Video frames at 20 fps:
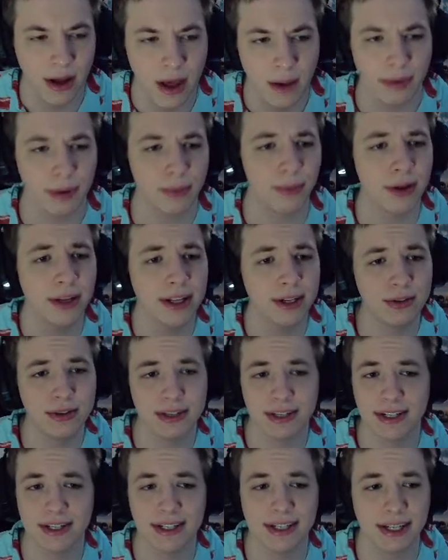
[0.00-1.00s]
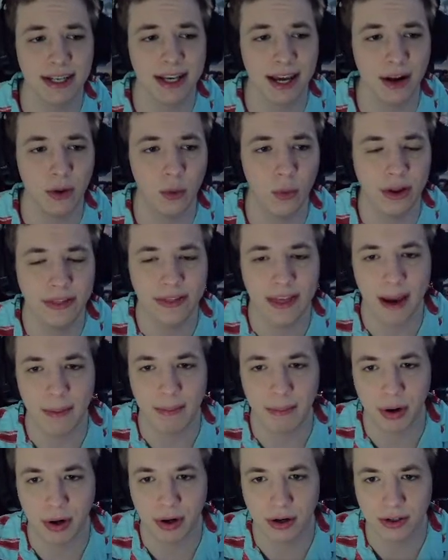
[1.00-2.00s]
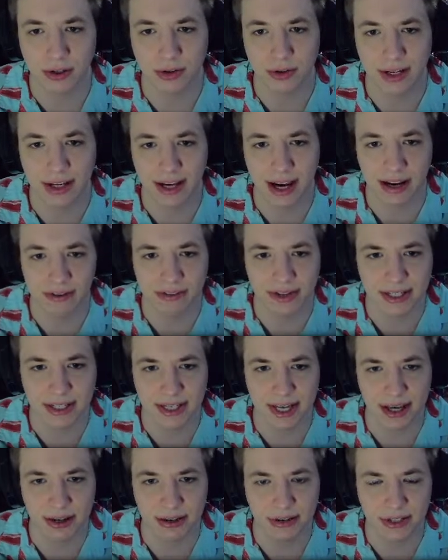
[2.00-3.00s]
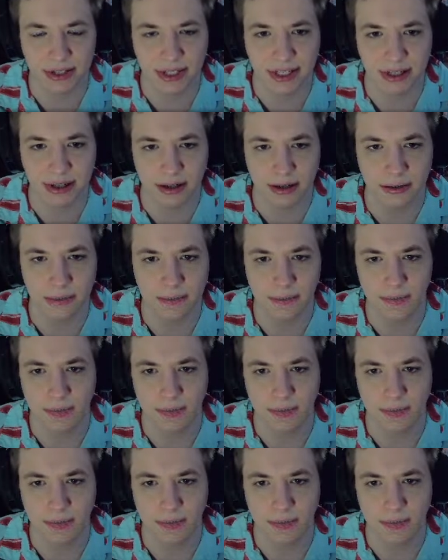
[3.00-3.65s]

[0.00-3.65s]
But I'm really interested to see kind of what that perk tree kind of entails here.